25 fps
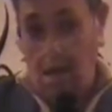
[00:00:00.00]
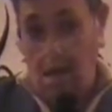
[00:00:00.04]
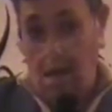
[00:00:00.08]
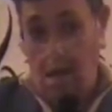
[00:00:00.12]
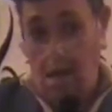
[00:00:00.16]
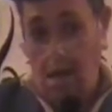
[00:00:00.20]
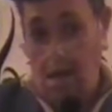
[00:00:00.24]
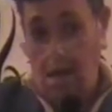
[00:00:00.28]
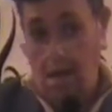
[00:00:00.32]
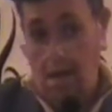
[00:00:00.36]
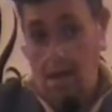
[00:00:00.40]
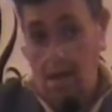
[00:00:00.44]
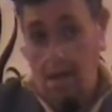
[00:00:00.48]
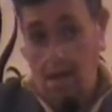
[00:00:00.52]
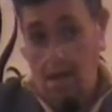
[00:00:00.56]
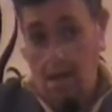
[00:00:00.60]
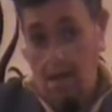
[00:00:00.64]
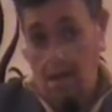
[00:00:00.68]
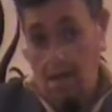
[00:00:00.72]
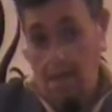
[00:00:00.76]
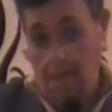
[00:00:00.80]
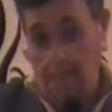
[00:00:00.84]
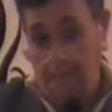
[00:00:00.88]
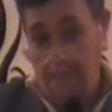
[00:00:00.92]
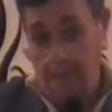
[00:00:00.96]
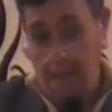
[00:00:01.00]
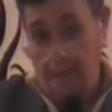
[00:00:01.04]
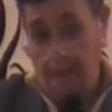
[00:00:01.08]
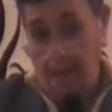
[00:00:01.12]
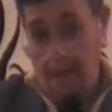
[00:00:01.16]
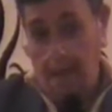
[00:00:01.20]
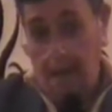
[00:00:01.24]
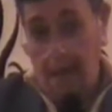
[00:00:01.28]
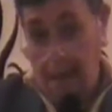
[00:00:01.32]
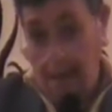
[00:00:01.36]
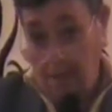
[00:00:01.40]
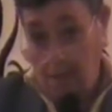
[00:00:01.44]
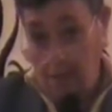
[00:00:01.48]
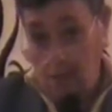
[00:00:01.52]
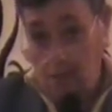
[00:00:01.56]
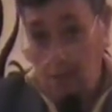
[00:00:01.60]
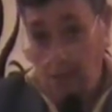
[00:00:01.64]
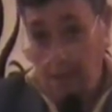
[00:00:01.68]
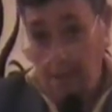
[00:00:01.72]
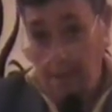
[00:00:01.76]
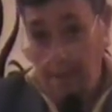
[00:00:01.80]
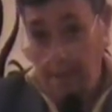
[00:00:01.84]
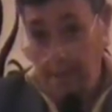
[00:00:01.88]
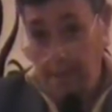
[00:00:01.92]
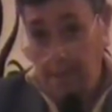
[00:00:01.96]
a hate
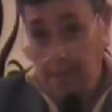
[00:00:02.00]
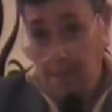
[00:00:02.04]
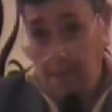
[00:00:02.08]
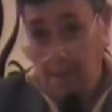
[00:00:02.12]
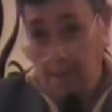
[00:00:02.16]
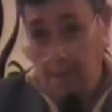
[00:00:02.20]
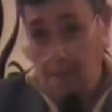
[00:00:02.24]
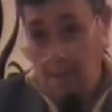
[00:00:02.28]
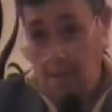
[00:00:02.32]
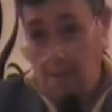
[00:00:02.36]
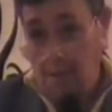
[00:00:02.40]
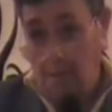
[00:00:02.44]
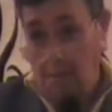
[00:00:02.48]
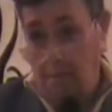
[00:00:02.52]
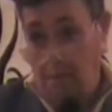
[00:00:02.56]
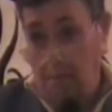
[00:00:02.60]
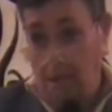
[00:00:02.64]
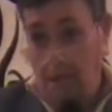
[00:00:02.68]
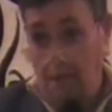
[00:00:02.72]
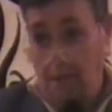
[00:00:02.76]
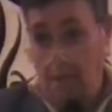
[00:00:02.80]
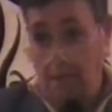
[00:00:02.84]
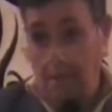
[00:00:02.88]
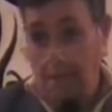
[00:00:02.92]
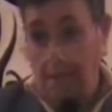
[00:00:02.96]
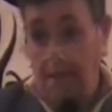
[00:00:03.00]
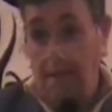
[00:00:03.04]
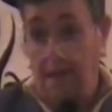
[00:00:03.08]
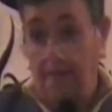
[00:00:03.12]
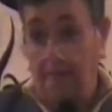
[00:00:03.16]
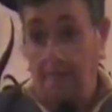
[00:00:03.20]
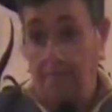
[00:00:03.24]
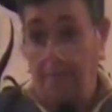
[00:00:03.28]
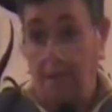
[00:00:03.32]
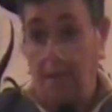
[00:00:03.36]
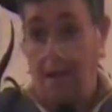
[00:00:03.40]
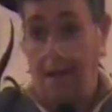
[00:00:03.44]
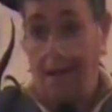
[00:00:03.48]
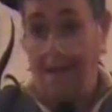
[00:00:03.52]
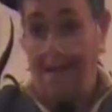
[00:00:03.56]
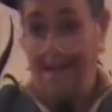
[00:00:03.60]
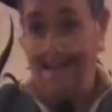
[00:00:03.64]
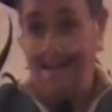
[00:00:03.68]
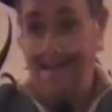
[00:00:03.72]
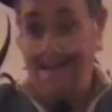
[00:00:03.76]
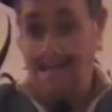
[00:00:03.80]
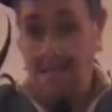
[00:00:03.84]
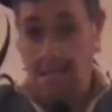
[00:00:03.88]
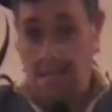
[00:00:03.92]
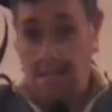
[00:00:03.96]
crime, but the FBI
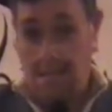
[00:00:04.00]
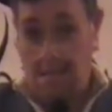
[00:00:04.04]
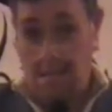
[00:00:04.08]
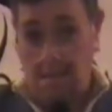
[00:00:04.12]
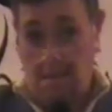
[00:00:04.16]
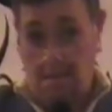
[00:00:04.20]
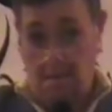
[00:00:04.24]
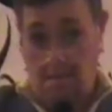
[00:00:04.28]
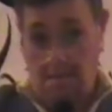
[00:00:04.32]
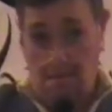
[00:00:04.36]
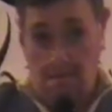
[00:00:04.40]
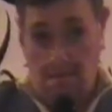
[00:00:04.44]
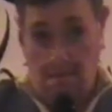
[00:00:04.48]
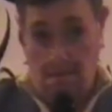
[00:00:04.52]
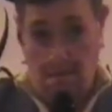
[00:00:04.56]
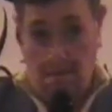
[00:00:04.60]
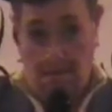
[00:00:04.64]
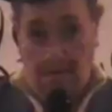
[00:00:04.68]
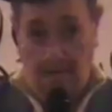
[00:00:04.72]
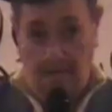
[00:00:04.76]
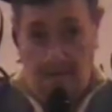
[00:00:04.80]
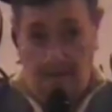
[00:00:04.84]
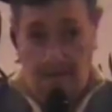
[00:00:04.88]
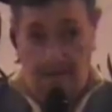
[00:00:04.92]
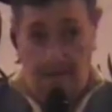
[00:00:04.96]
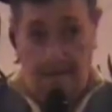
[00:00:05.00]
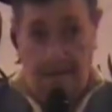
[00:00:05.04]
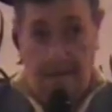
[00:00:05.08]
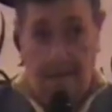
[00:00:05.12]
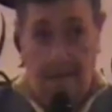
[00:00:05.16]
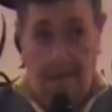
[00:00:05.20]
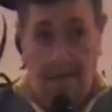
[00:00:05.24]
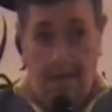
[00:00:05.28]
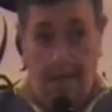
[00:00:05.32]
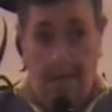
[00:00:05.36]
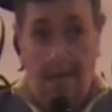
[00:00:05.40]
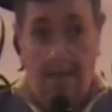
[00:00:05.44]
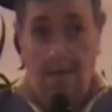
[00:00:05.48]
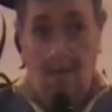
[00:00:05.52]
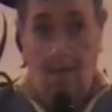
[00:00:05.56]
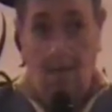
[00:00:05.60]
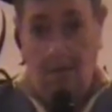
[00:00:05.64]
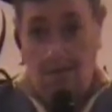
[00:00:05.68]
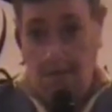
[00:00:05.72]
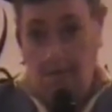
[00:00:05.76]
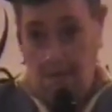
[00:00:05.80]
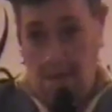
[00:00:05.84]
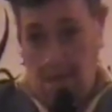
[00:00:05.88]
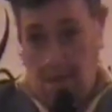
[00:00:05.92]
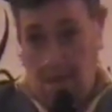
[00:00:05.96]
is investigating
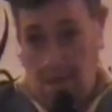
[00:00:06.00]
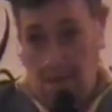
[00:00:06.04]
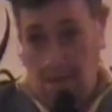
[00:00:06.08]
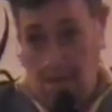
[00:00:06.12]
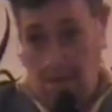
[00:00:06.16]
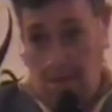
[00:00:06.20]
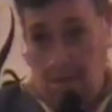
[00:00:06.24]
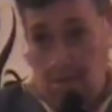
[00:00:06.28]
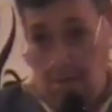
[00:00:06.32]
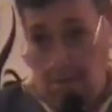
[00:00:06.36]
and on